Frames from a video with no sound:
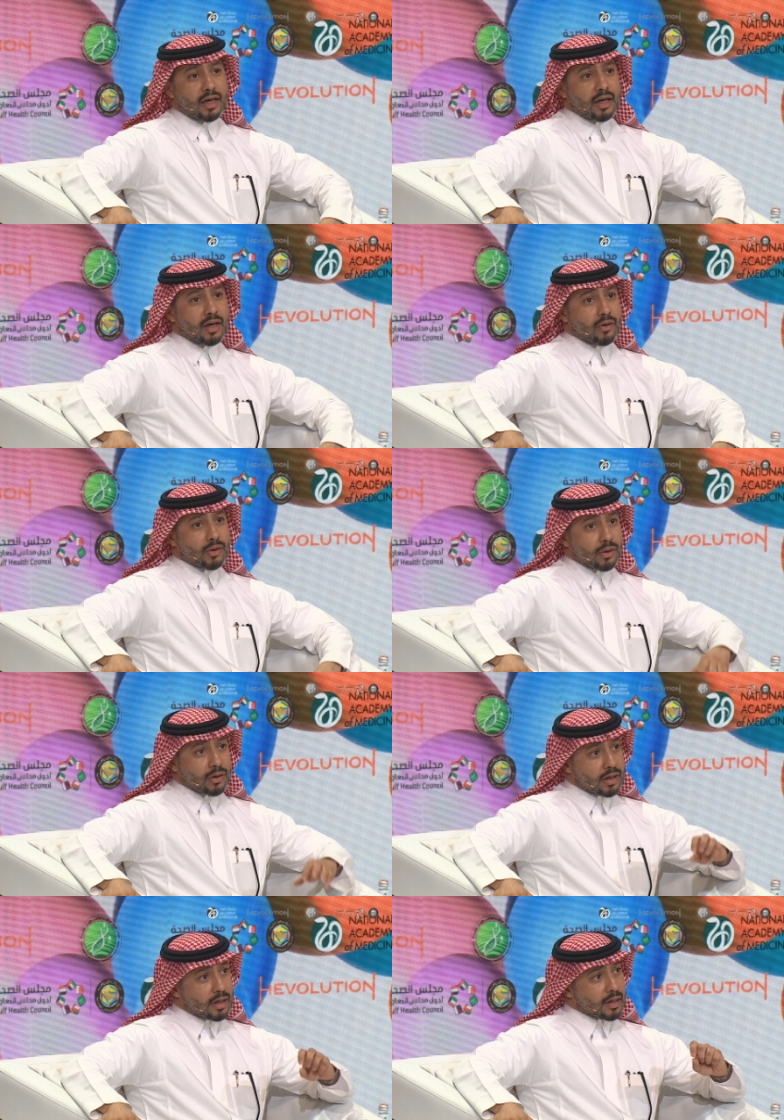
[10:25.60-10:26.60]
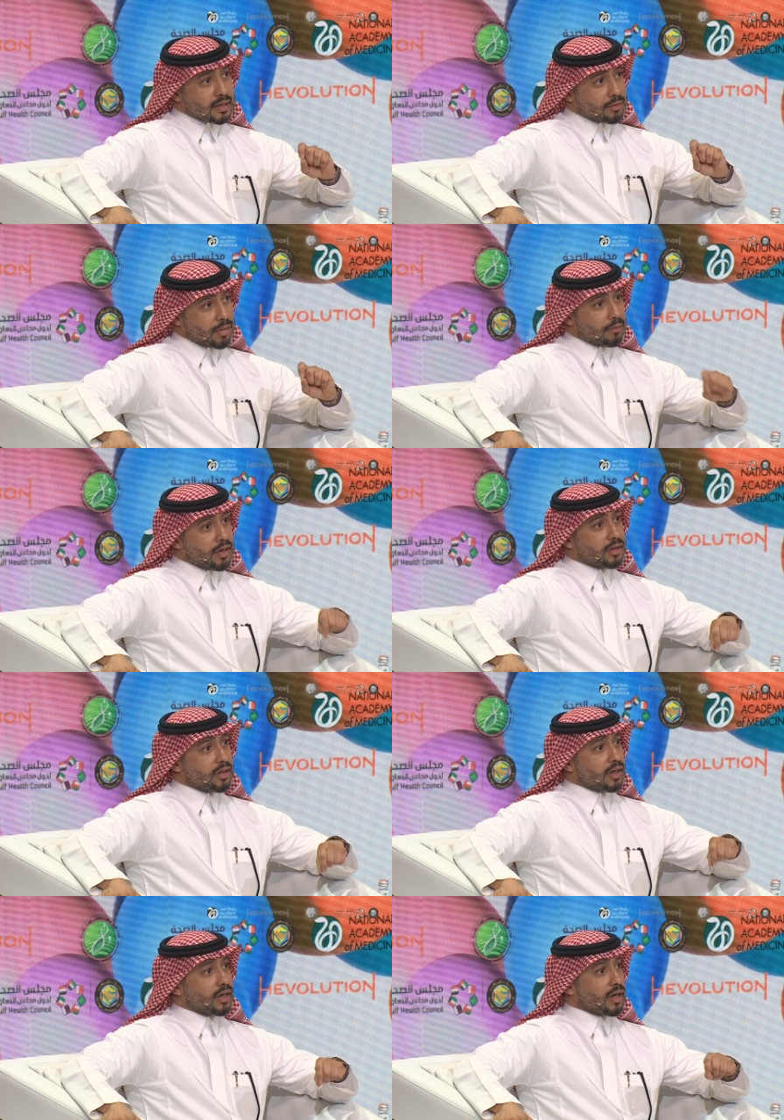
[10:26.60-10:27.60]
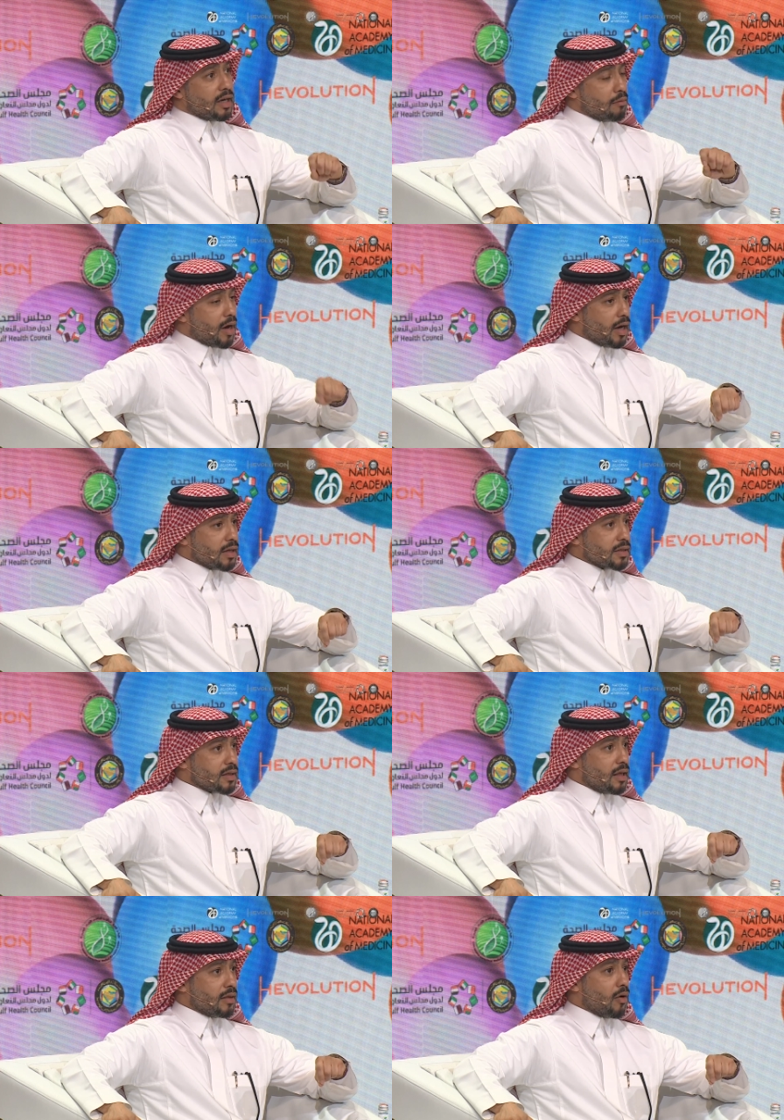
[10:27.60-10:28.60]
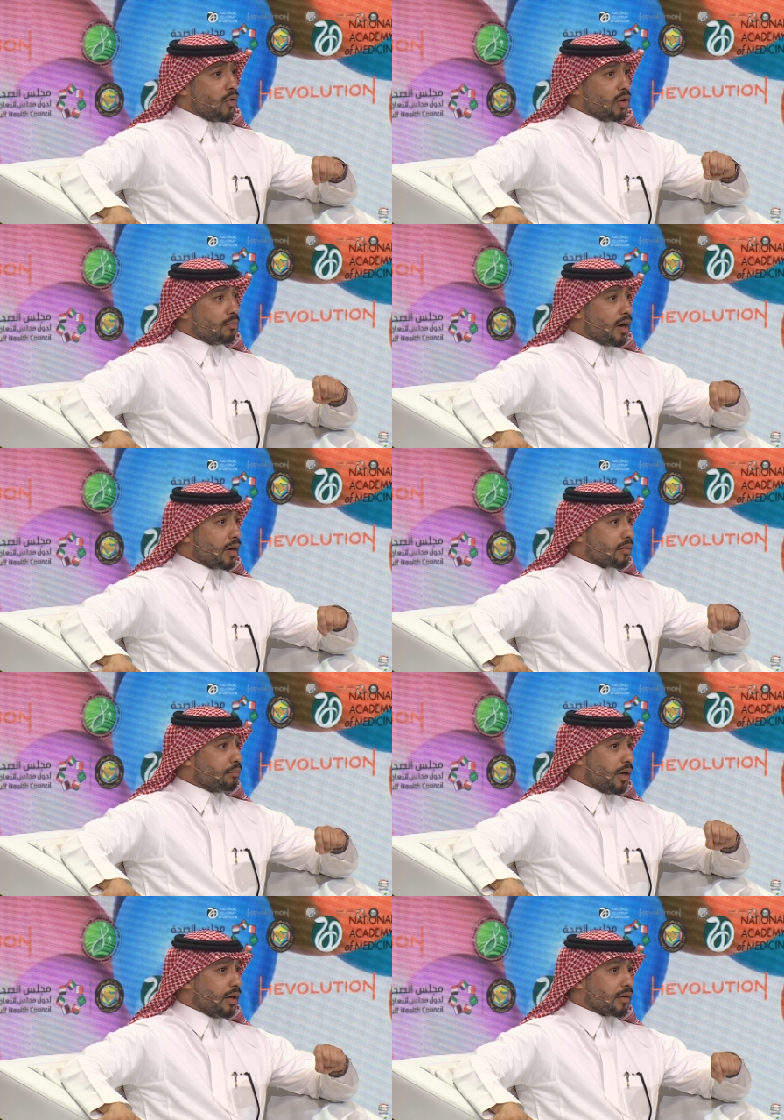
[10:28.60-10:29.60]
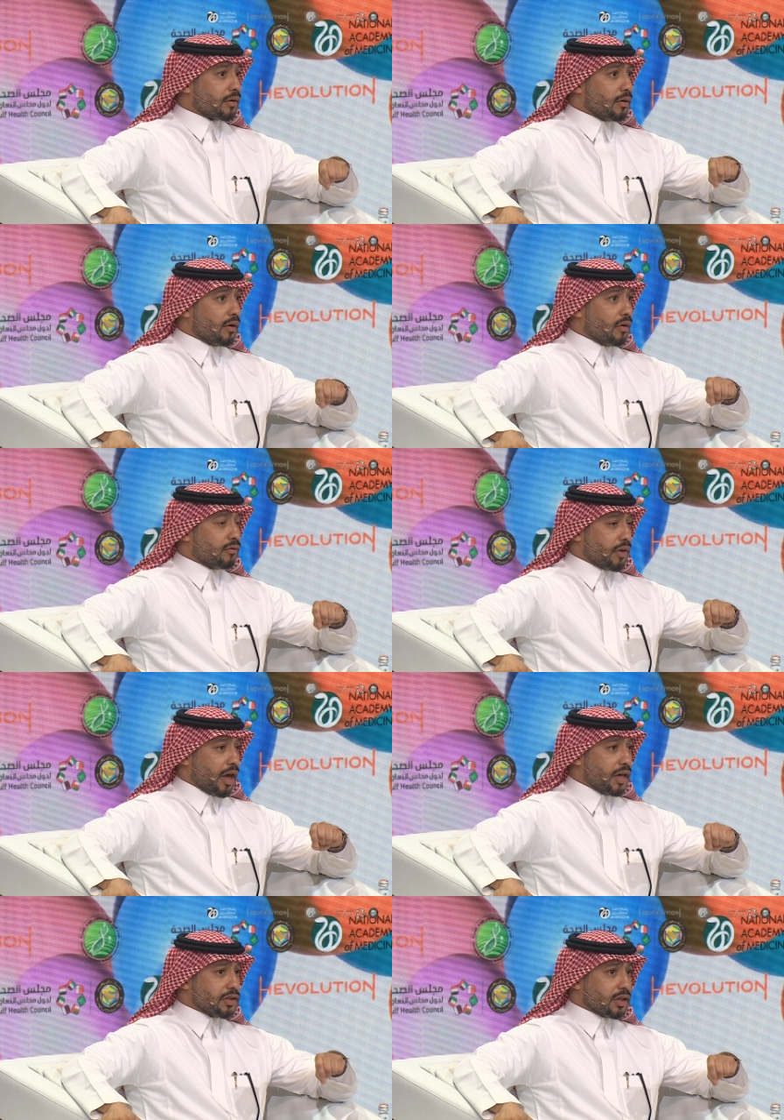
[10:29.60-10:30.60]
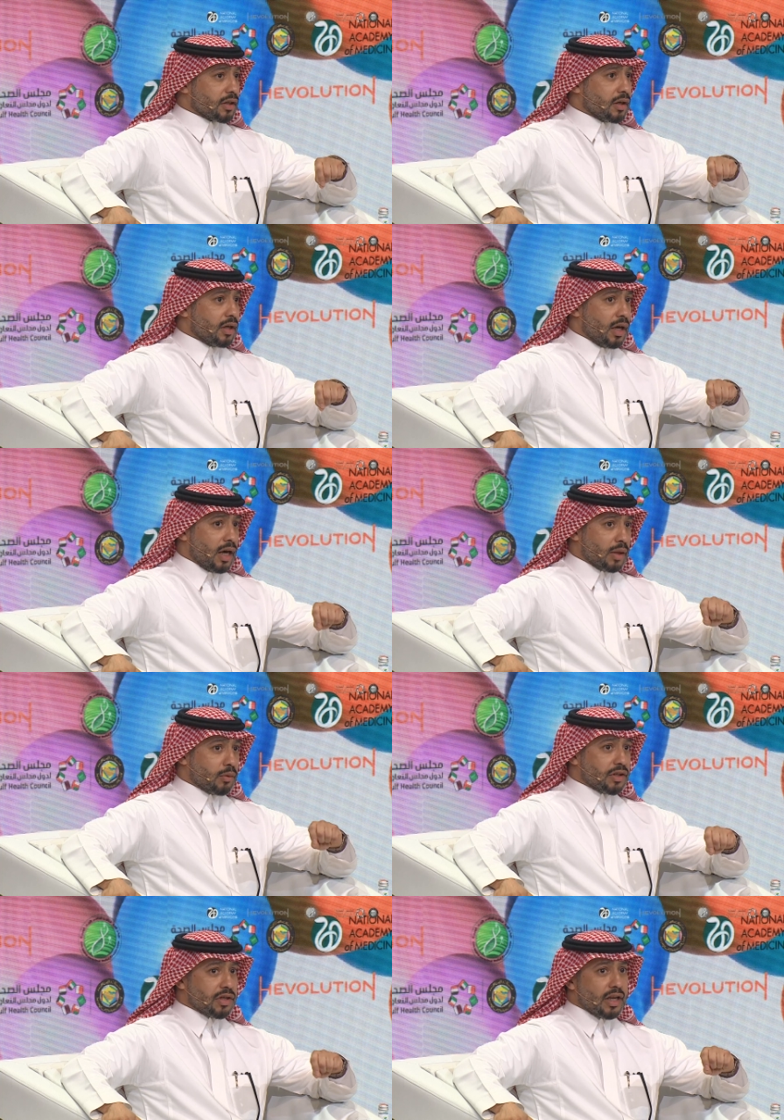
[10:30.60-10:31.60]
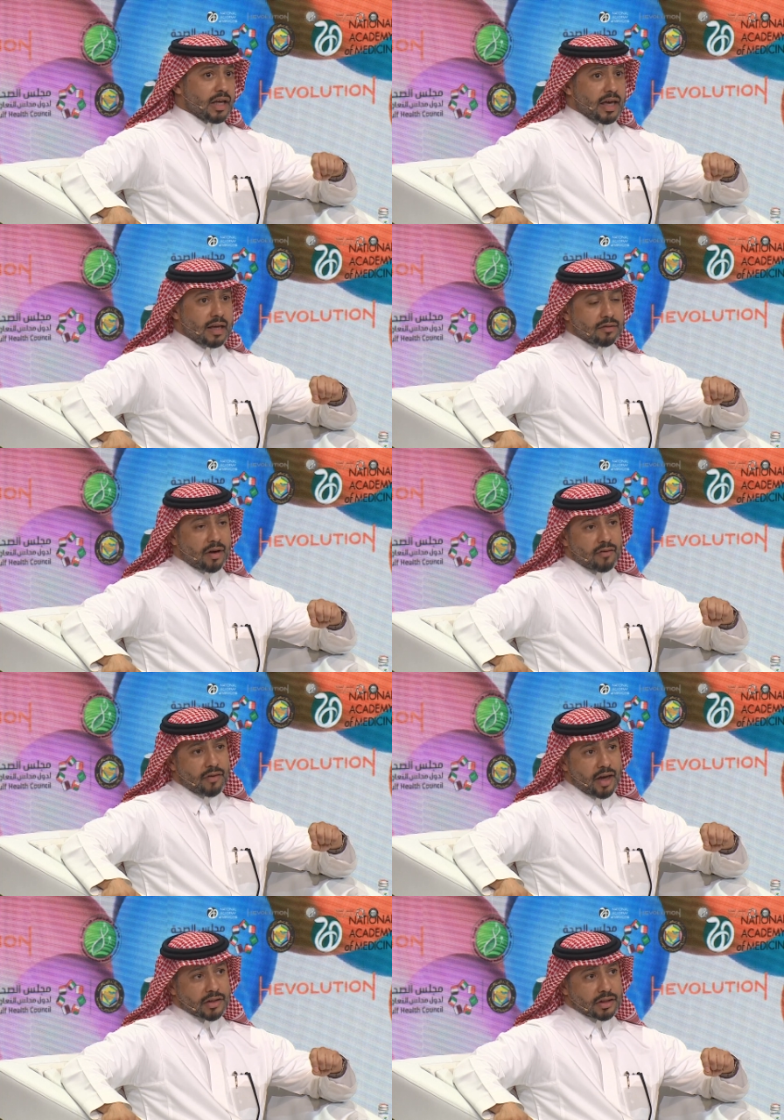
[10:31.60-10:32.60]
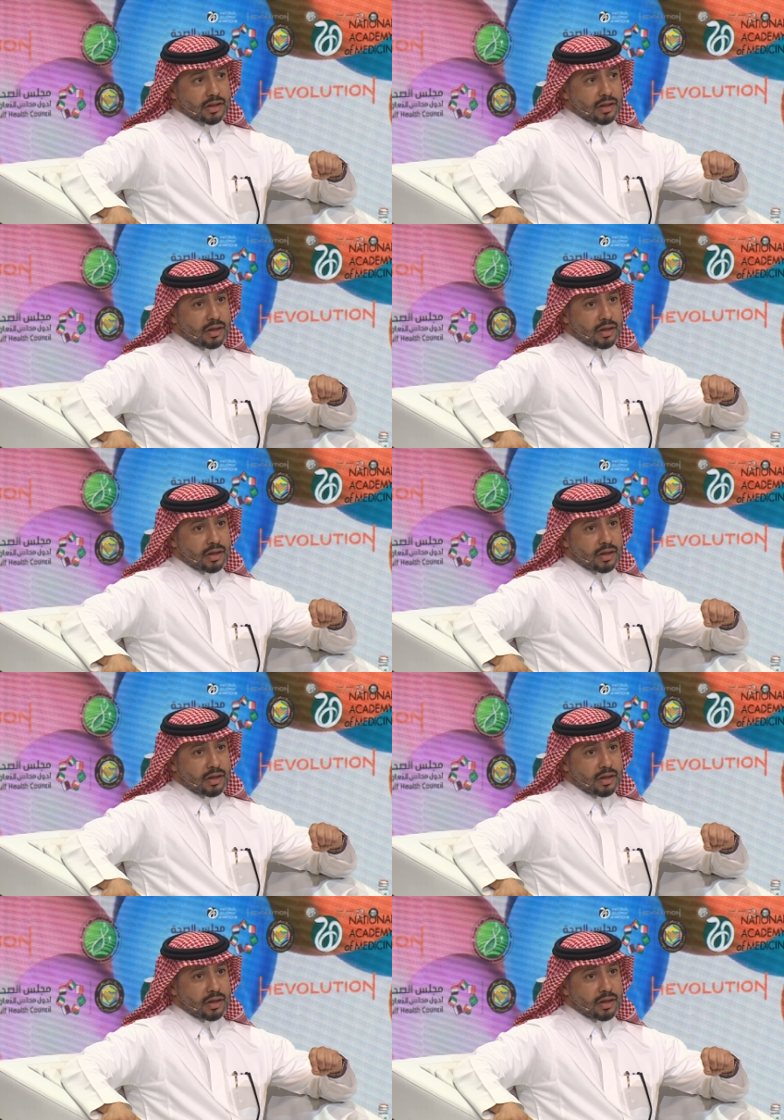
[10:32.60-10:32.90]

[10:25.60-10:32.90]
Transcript: on experimenting in mice the hallmark pillar of aging and what really can drive aging.